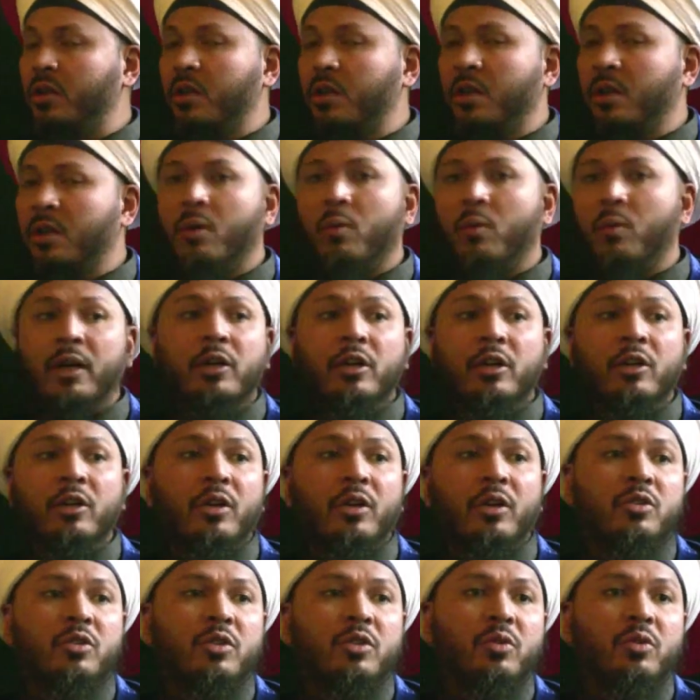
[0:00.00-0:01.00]
What are you going
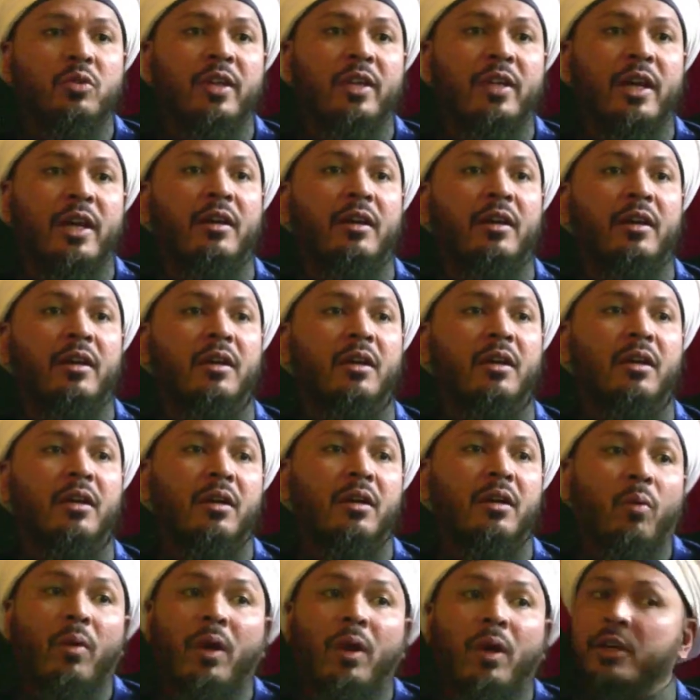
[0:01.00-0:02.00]
to do then?
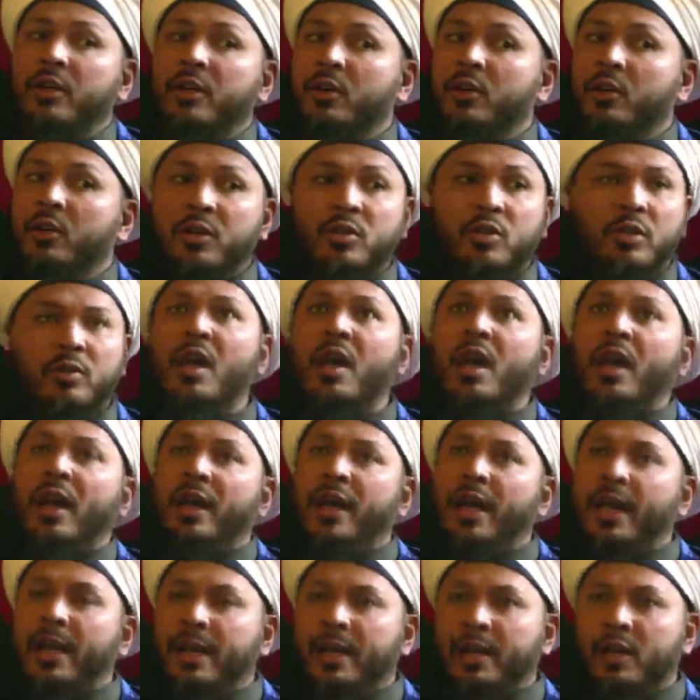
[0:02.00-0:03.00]
What are you going to do?
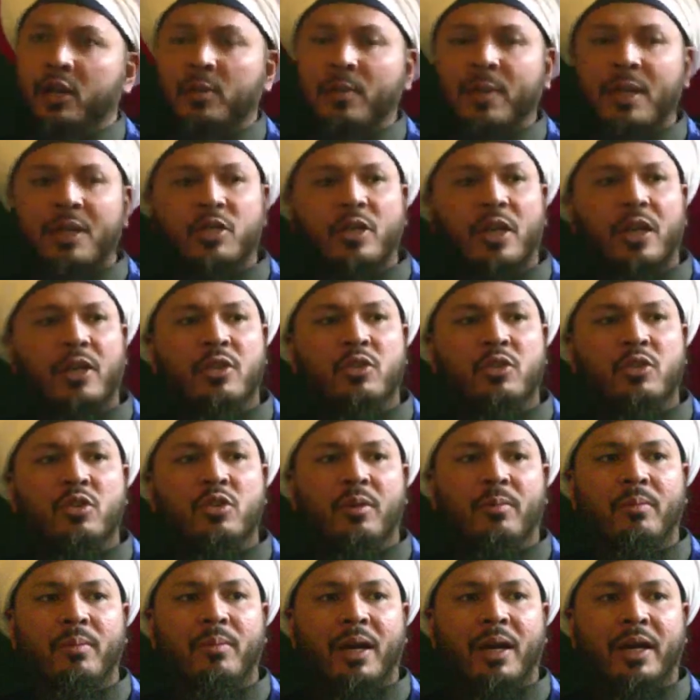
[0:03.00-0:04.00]
Later you may
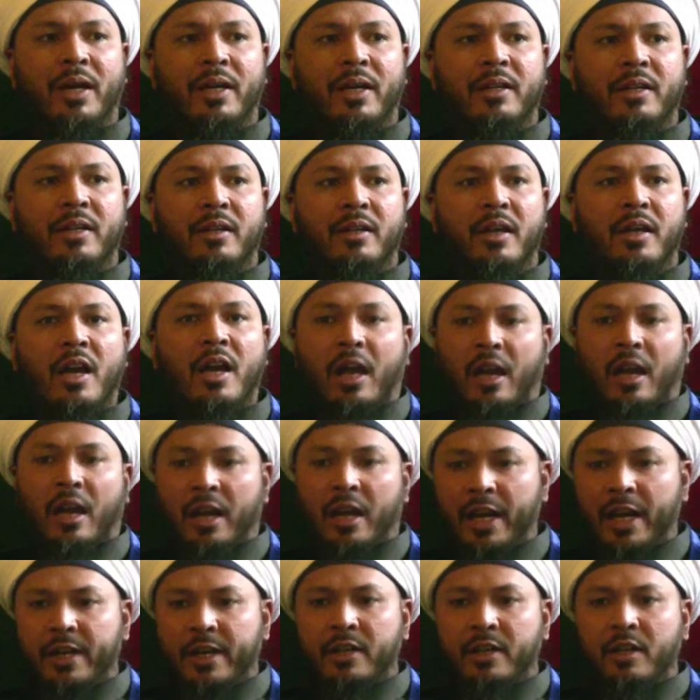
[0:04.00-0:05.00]
change your mind.
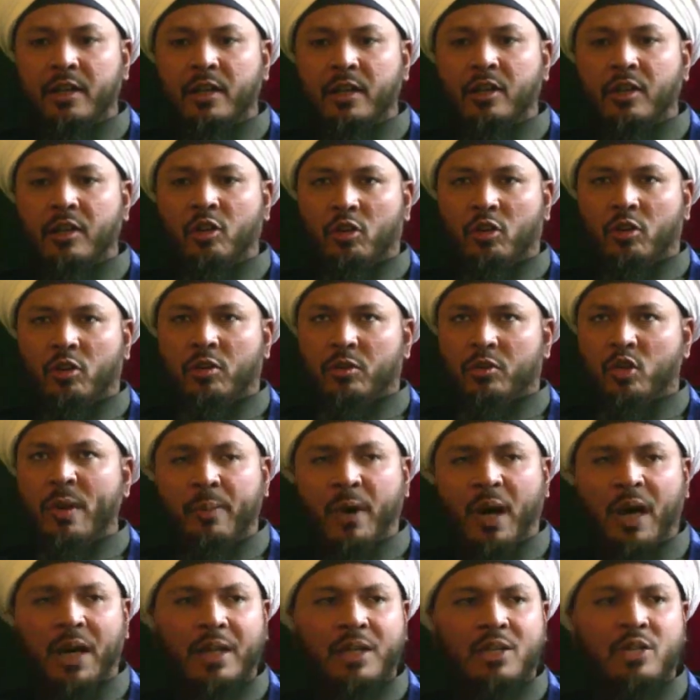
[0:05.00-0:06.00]
Later you
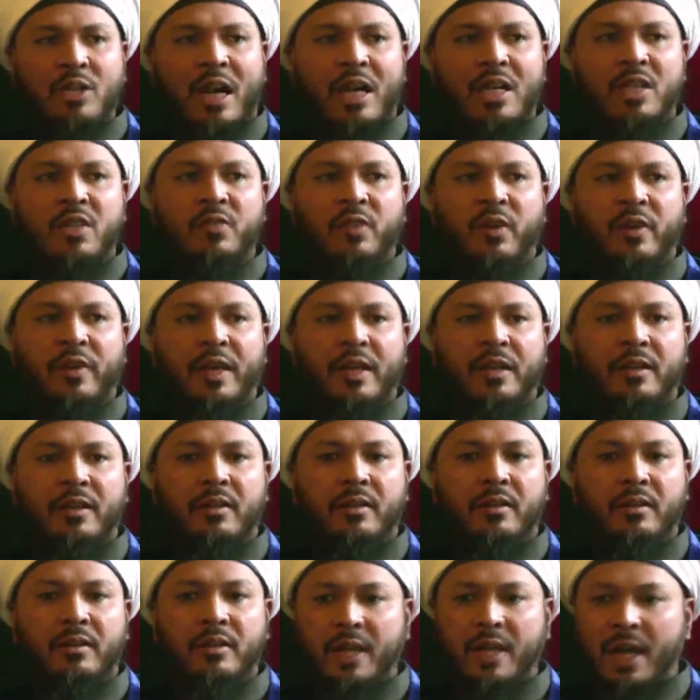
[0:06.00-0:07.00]
may apologize for
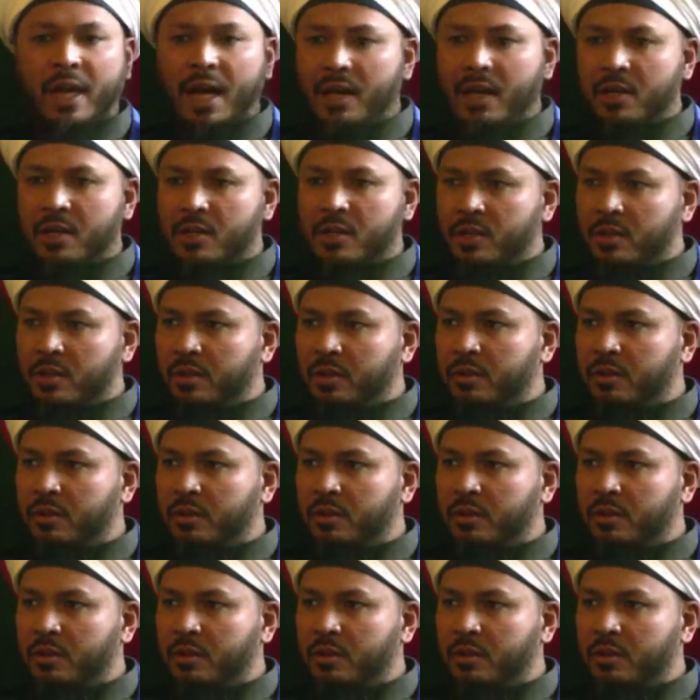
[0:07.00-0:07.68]
it. Yes.